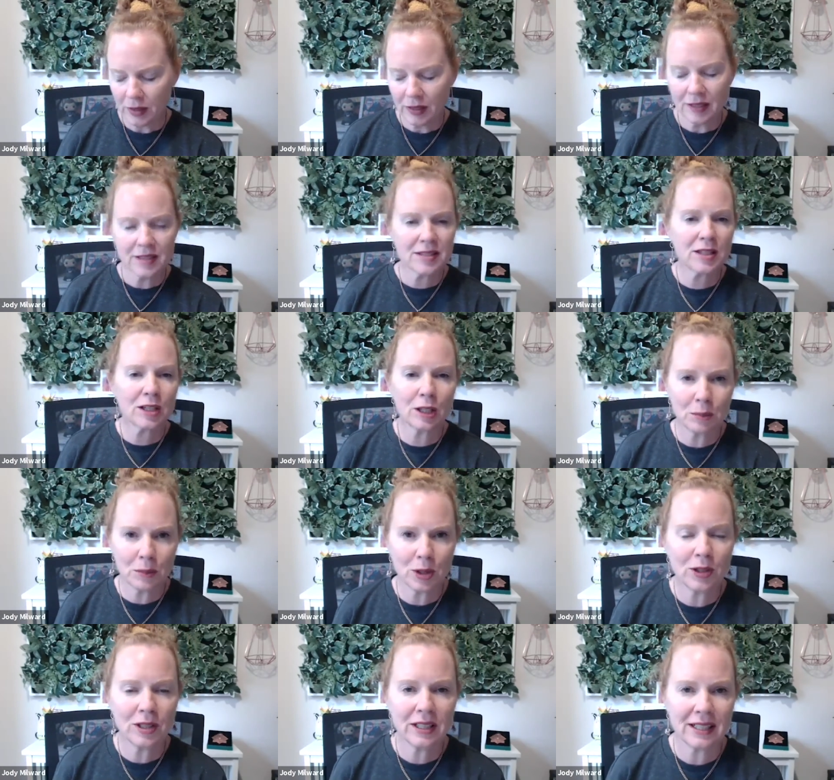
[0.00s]
is the
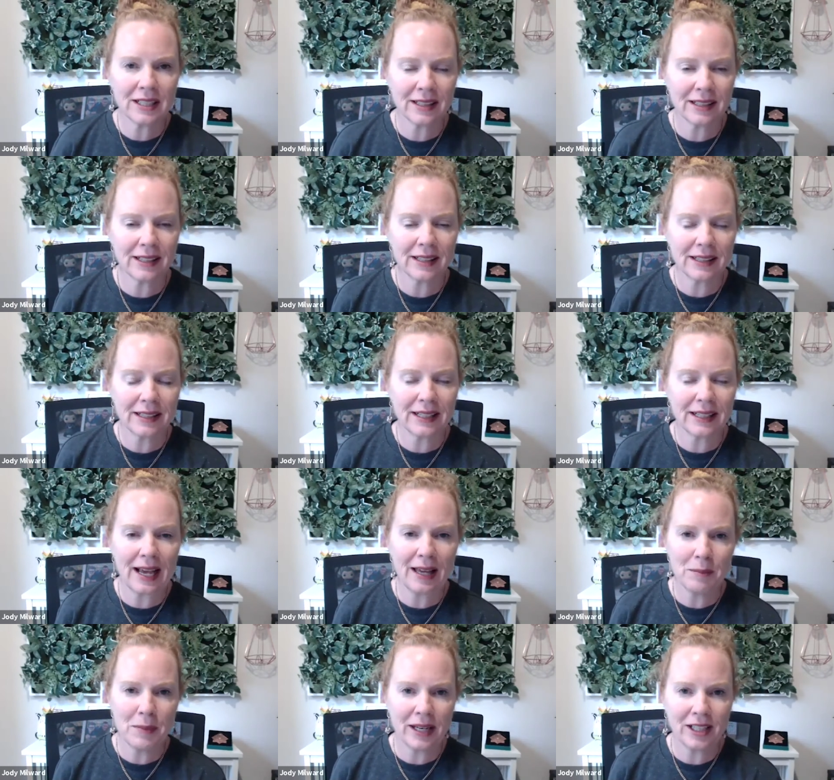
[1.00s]
community and the elite
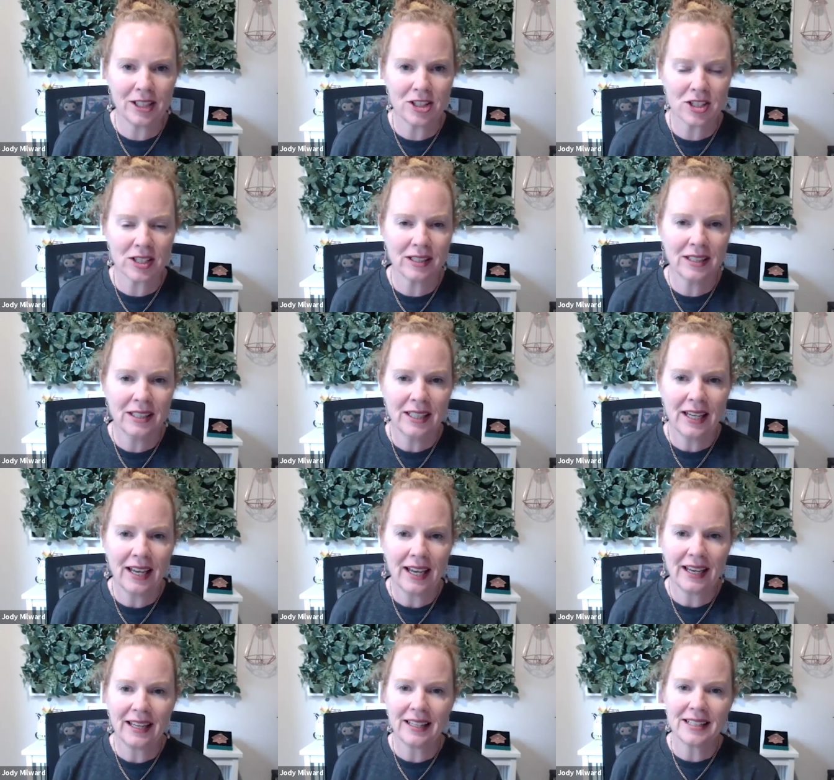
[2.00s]
ad manager
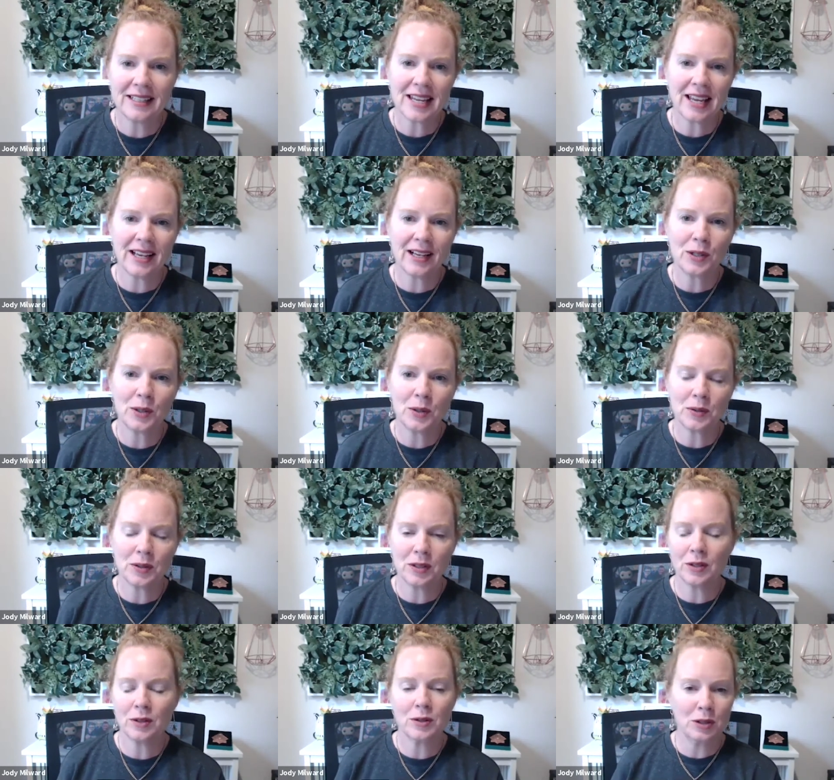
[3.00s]
and how you
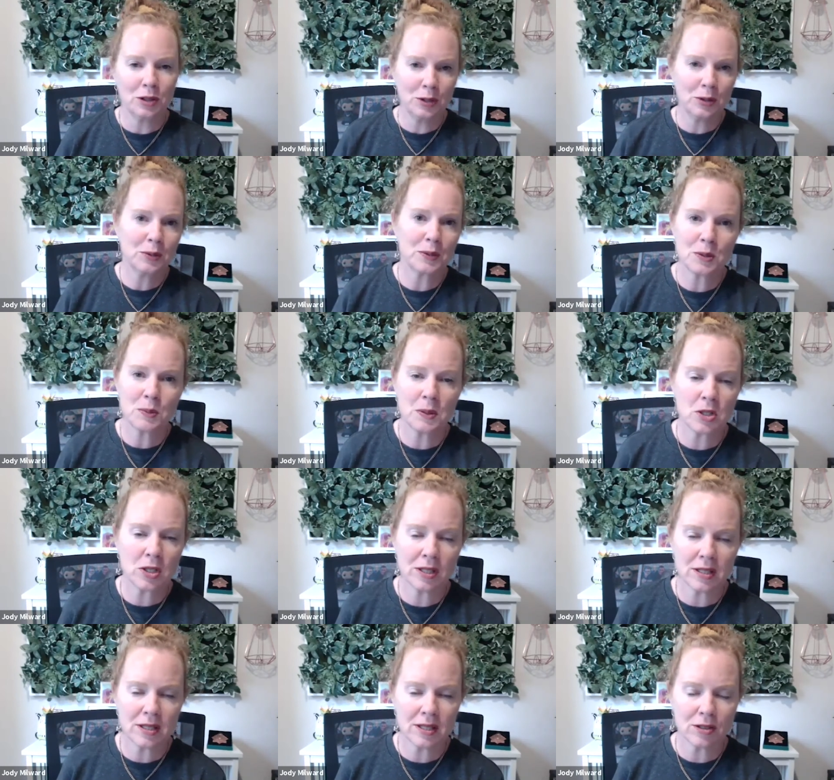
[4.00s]
know you especially
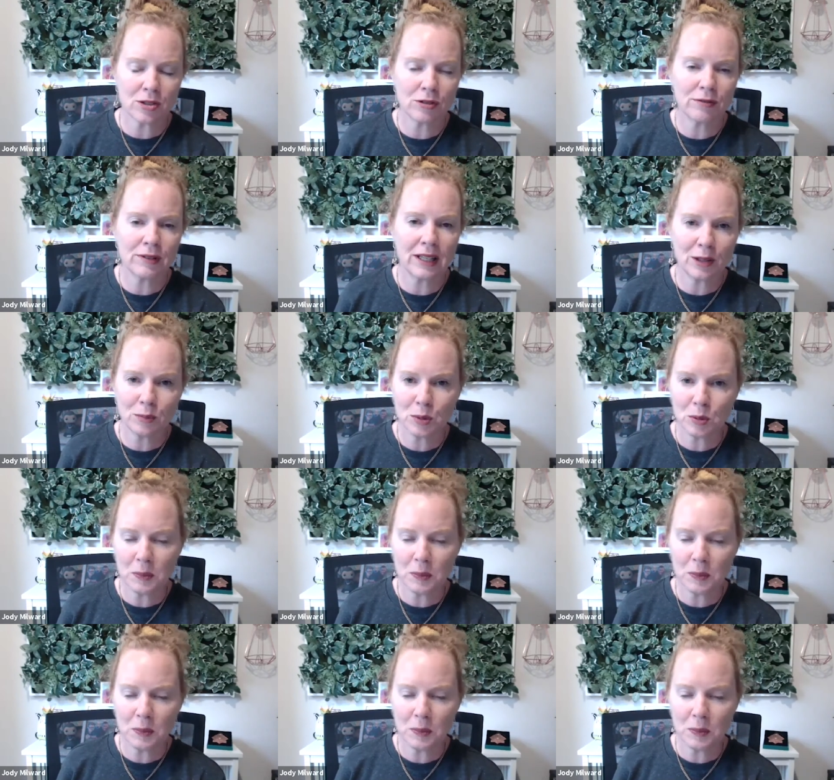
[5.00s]
are such a valuable